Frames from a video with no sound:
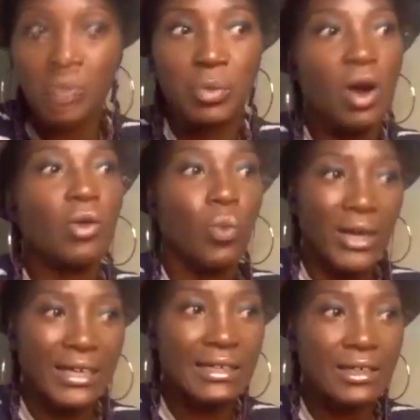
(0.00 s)
People are
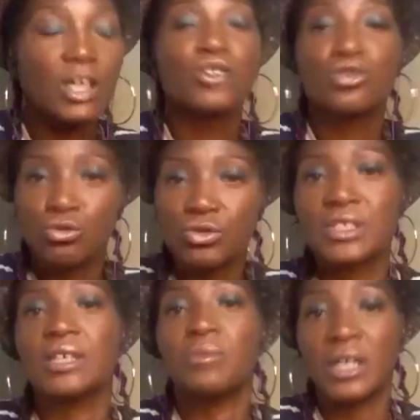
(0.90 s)
waiting to
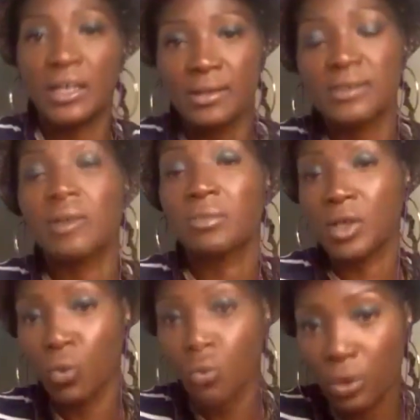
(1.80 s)
see me in
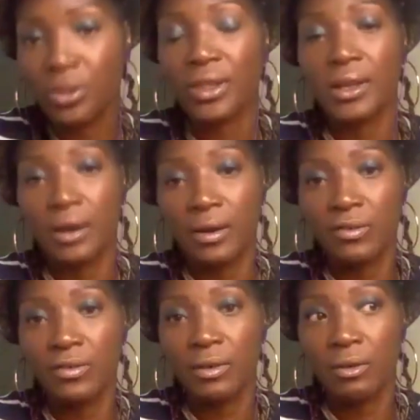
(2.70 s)
something worthy
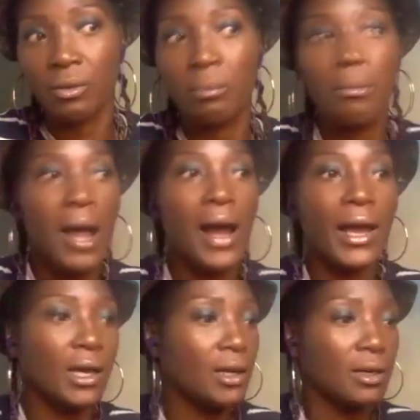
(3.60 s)
of
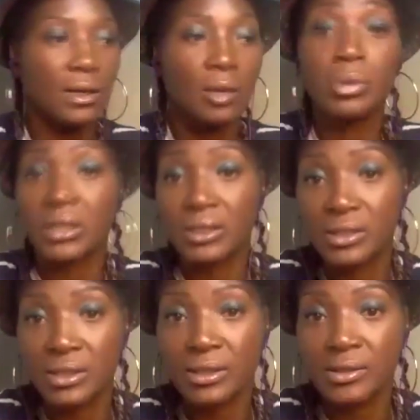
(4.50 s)
my
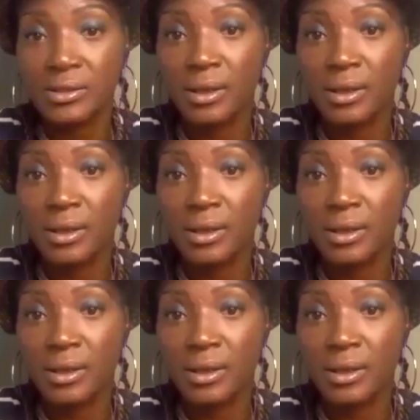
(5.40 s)
abilities,